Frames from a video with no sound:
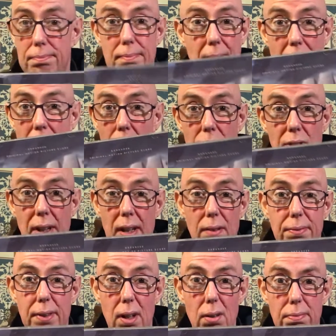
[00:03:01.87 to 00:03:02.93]
outside
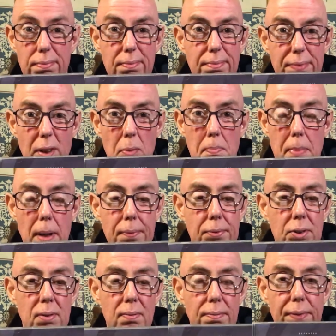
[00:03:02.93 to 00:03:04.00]
of film buffs
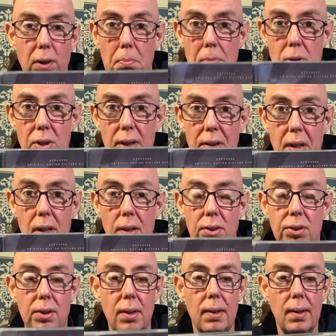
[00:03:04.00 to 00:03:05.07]
and film music
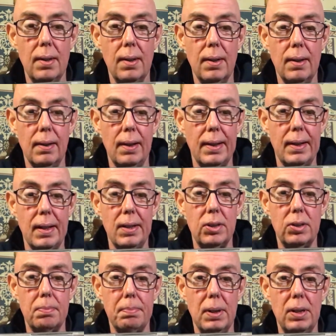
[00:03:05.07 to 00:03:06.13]
nerds like
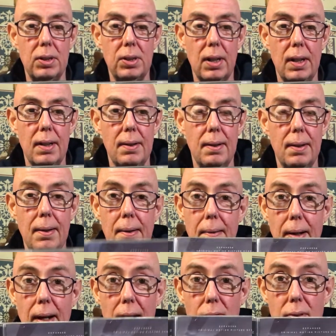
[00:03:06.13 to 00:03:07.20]
us. But
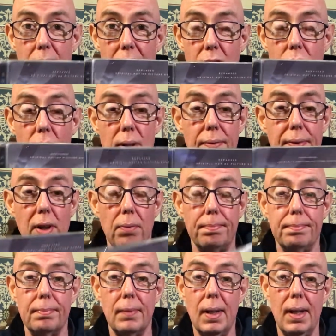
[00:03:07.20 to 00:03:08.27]
I really enjoy the film.
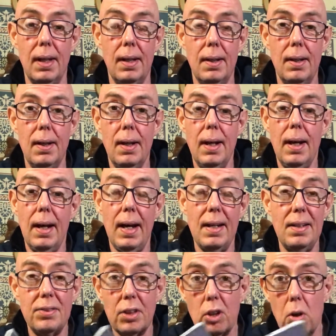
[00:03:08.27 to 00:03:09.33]
It
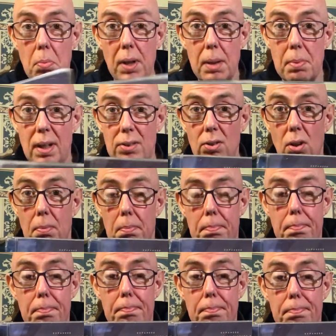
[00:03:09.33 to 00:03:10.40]
is a comedy, but it's not.
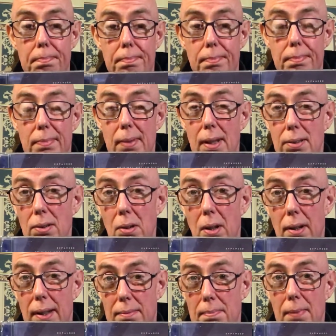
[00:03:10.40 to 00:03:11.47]

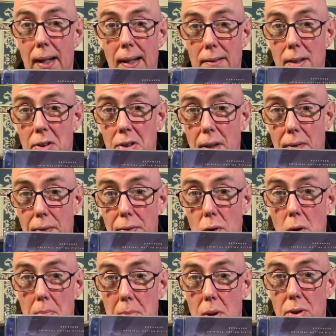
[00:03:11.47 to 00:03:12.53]
It does have a few
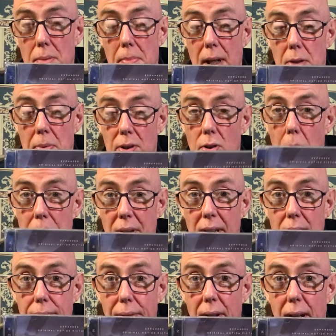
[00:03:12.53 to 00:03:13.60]
amusing bits, but it's not
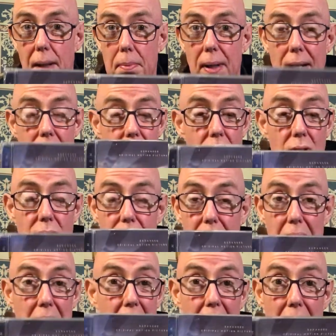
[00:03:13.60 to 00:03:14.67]
particularly funny. But it's just
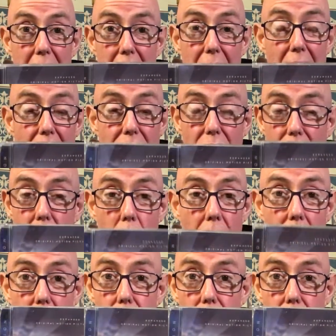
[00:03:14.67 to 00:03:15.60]
a wild